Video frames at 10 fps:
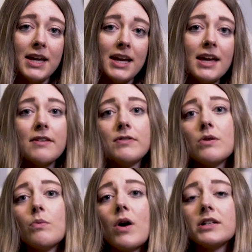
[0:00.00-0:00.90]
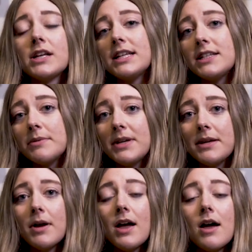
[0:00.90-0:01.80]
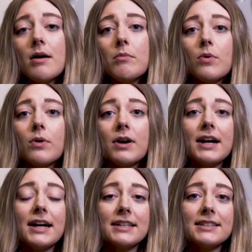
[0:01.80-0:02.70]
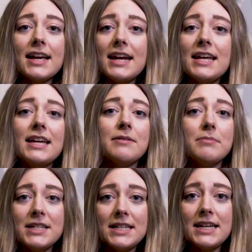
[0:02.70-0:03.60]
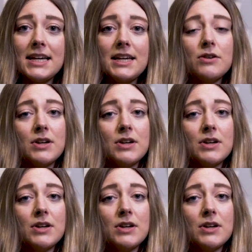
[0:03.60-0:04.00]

If you want it to be more exciting and busy,